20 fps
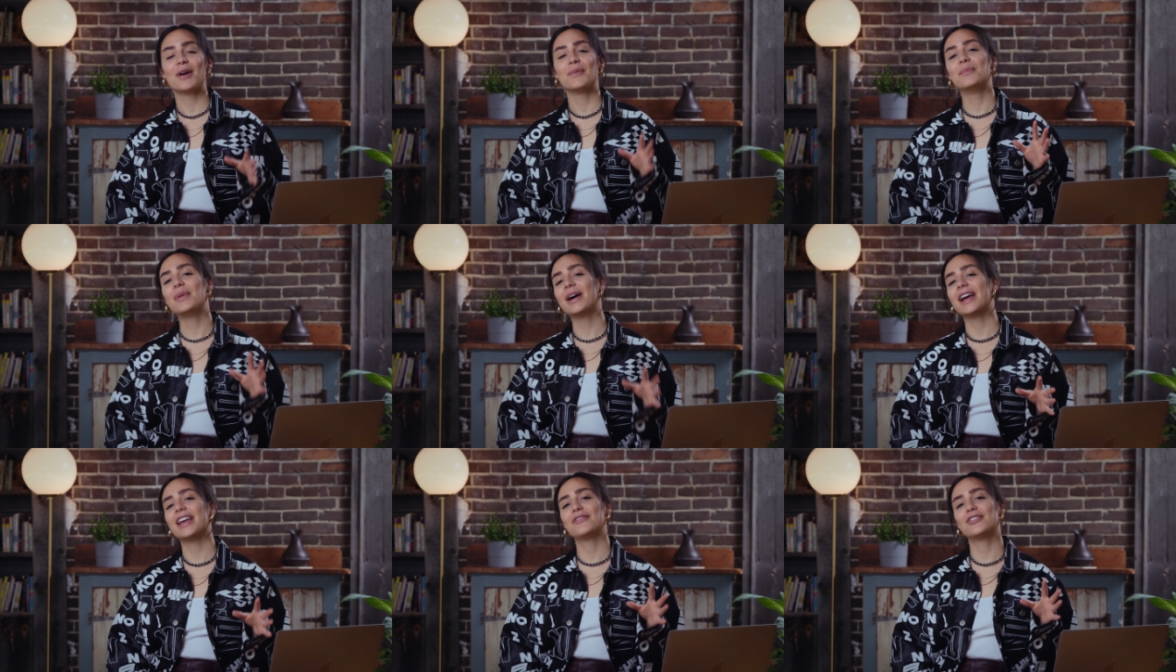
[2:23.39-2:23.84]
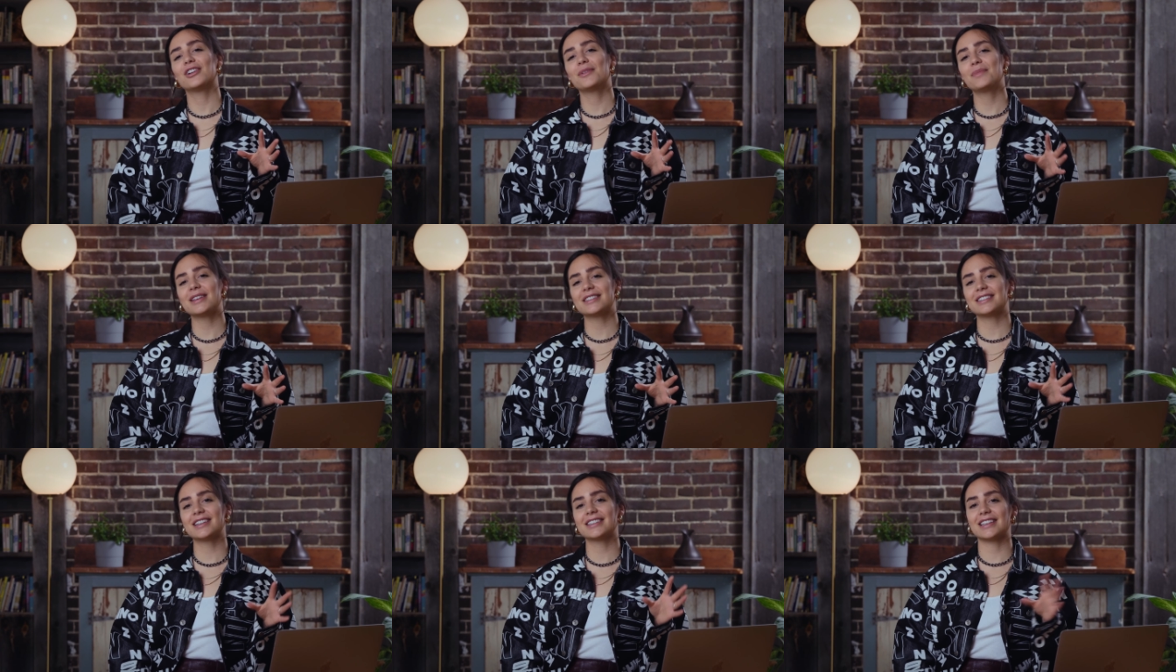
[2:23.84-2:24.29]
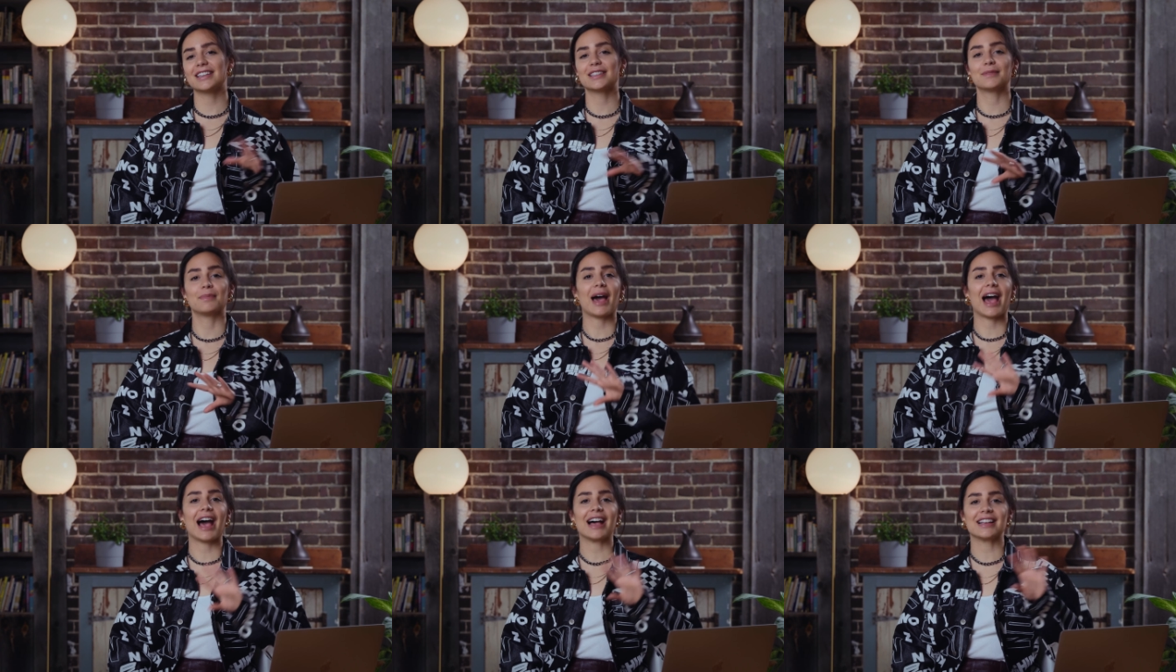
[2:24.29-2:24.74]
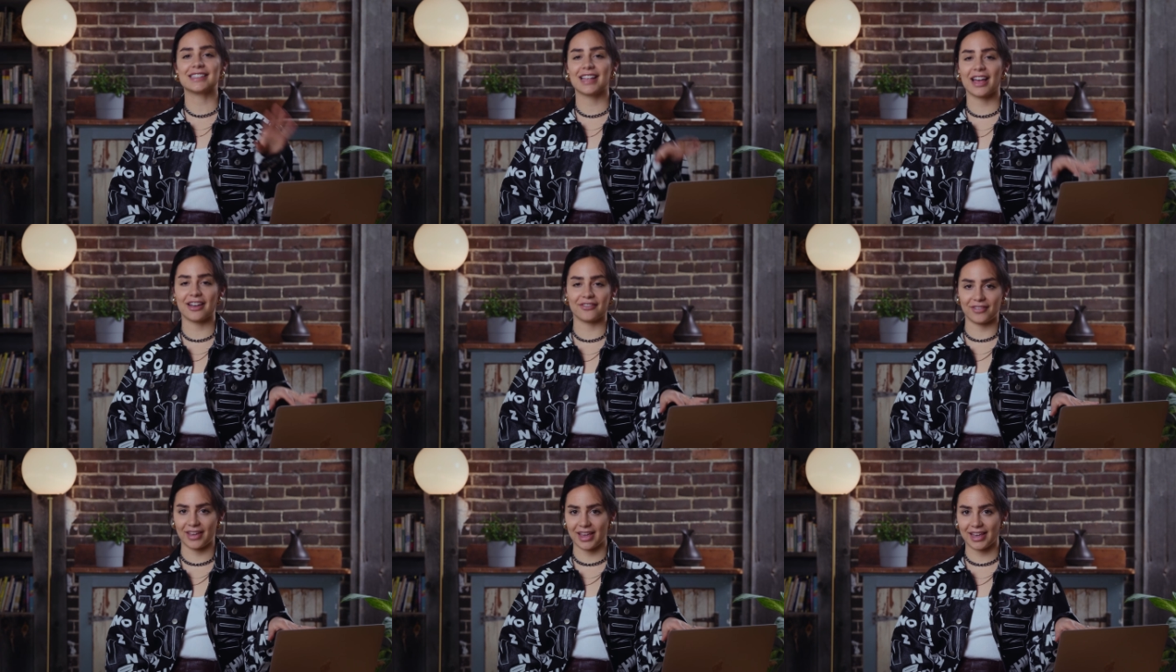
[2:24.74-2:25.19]
But if your business is past
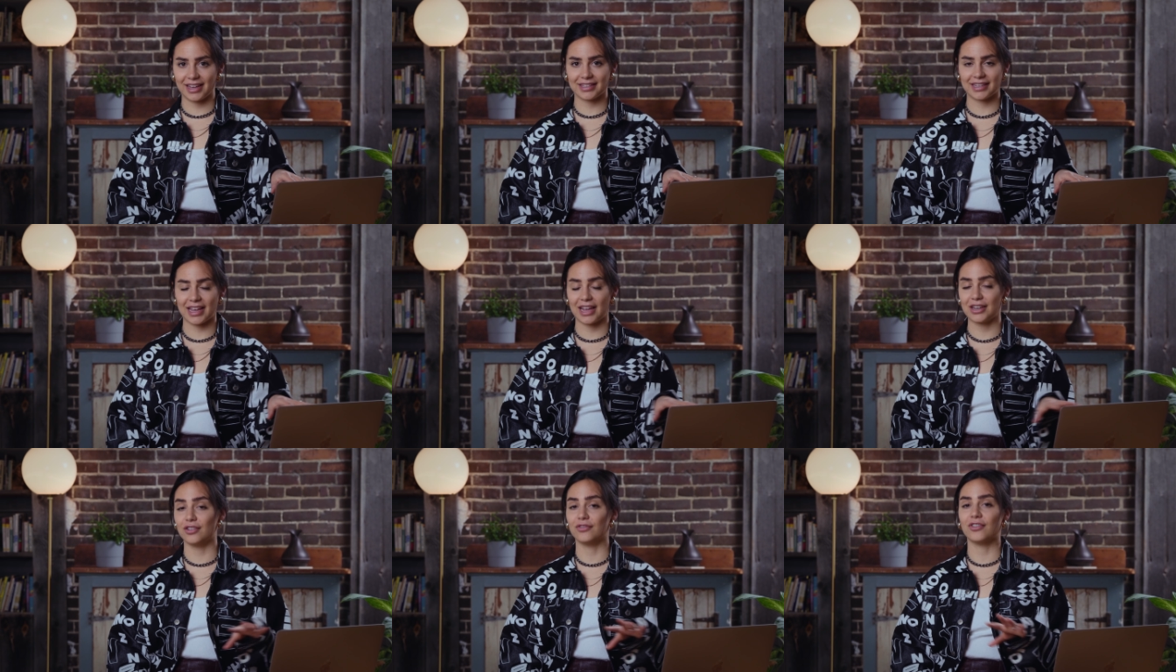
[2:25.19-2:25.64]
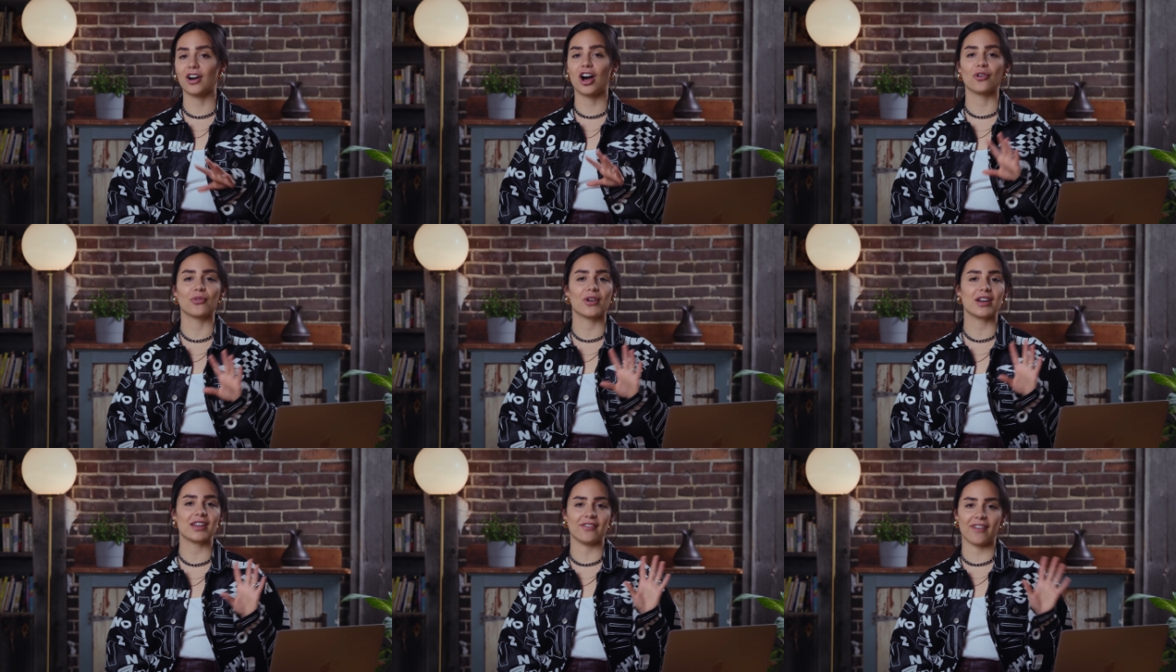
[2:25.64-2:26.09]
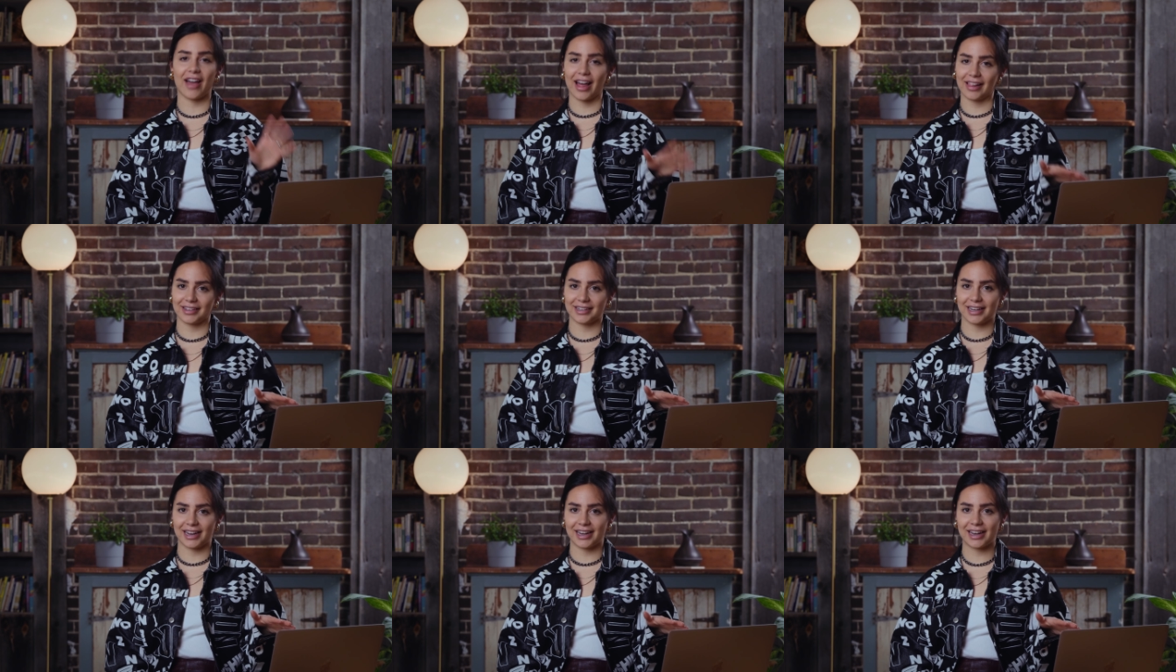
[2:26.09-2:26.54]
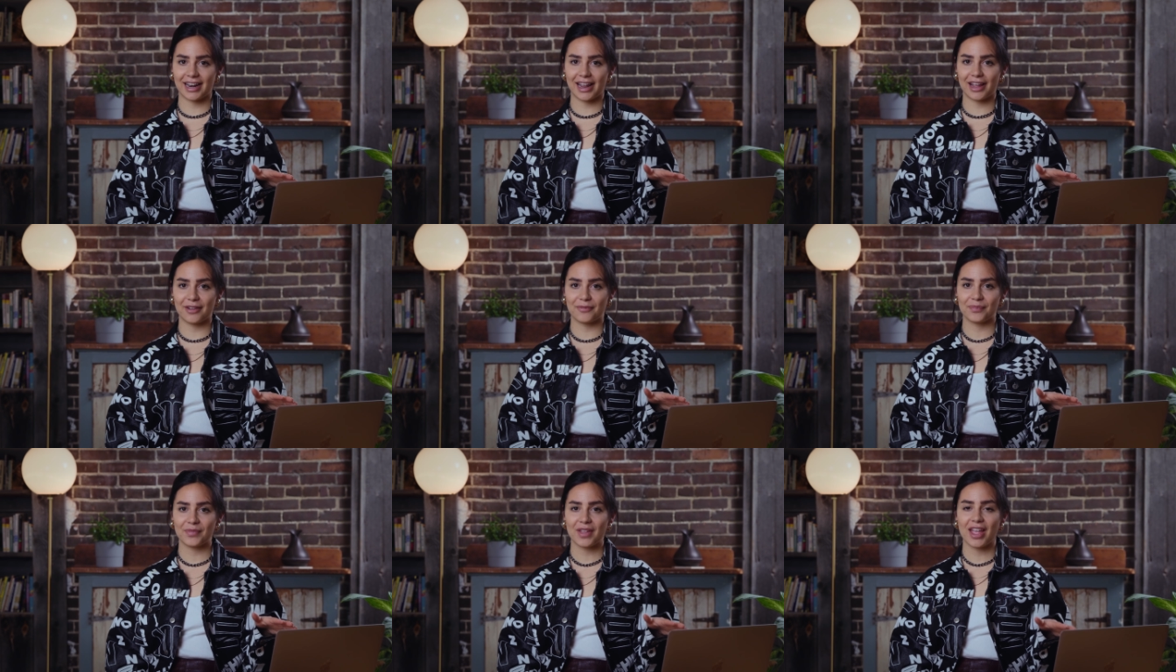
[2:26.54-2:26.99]
that phase and you've already validated
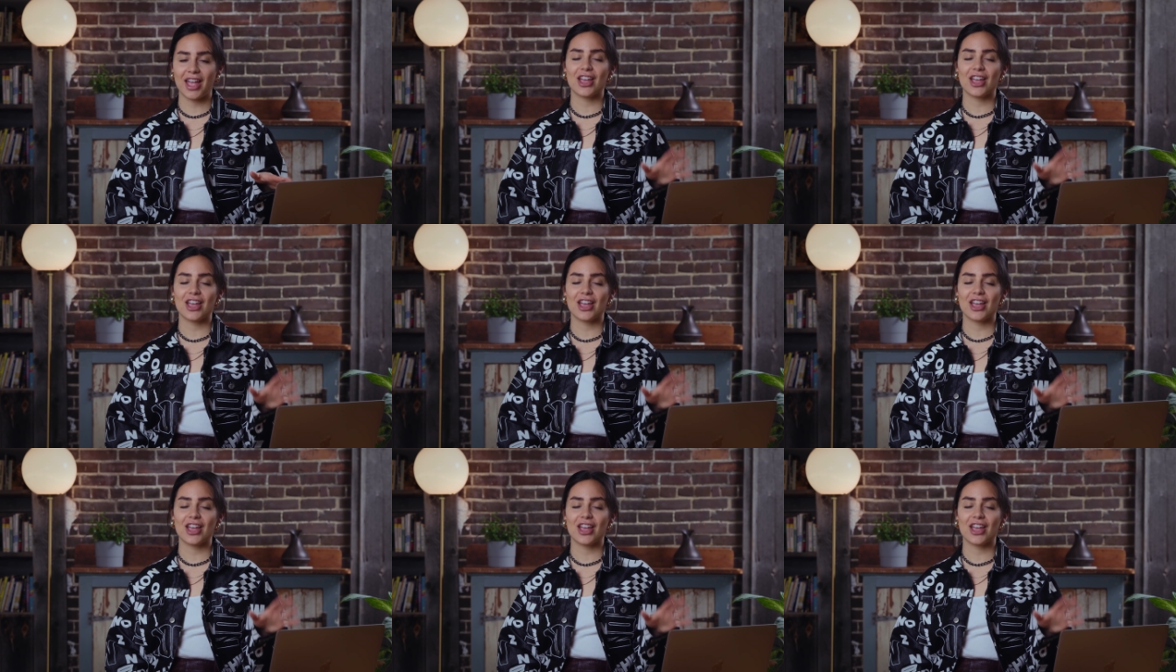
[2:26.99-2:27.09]
it,